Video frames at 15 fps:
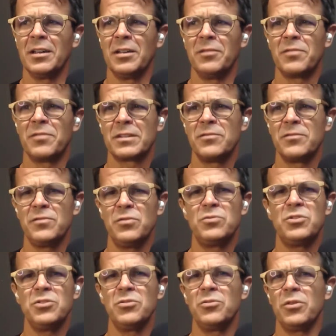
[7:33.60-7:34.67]
fact, if
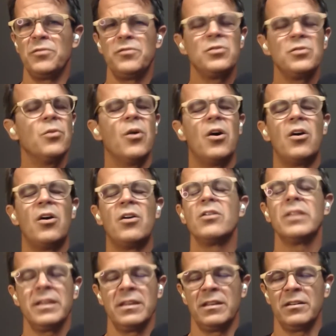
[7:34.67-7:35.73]
you go all
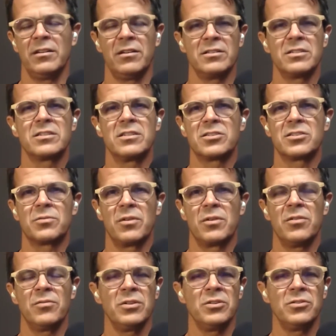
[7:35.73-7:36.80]
in on
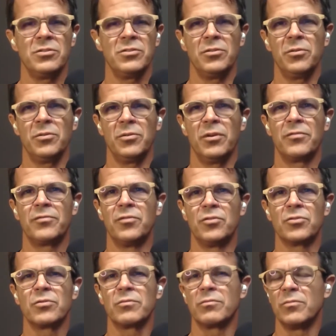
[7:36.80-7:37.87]
Cicero and you do a
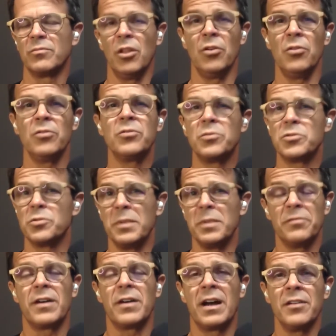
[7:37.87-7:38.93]
full load, which would be
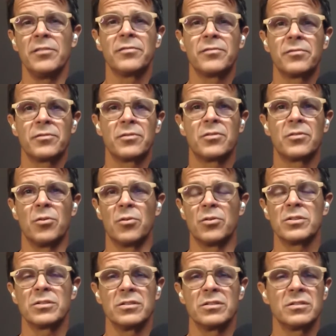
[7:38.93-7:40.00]
5
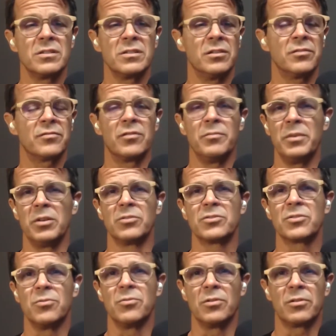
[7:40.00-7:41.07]
courses, for a middle
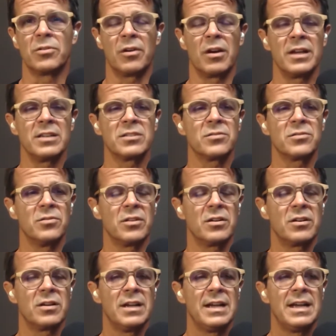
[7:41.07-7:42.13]
schooler or high
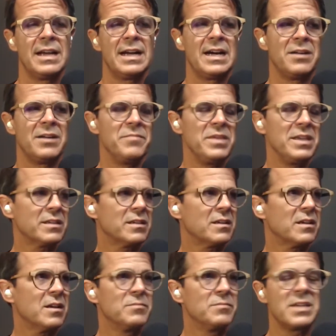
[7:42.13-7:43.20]
schooler, it
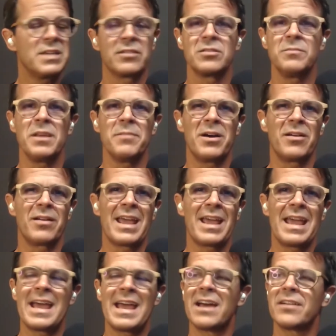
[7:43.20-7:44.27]
comes out to be about
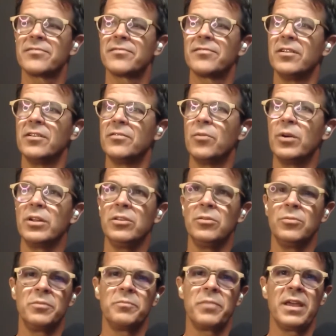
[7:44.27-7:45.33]
half of what you
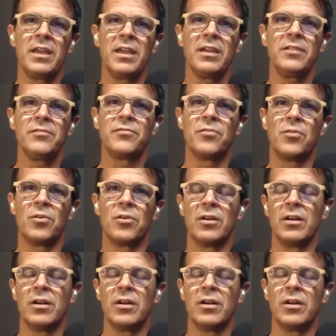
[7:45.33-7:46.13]
would pay for,